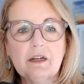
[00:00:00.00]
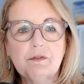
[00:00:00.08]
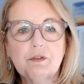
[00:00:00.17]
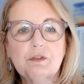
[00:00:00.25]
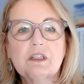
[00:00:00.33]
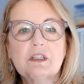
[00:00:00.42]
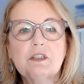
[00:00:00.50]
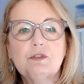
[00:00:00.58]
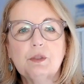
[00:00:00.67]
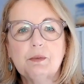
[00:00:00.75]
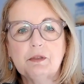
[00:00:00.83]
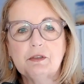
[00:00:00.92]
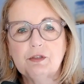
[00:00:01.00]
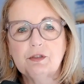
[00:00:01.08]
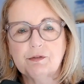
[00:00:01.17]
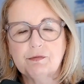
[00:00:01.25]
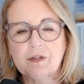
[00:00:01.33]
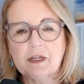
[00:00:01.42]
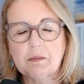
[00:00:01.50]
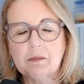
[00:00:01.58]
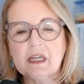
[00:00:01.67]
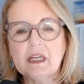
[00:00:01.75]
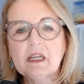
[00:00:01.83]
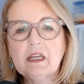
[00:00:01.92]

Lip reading: or to contribute to your family.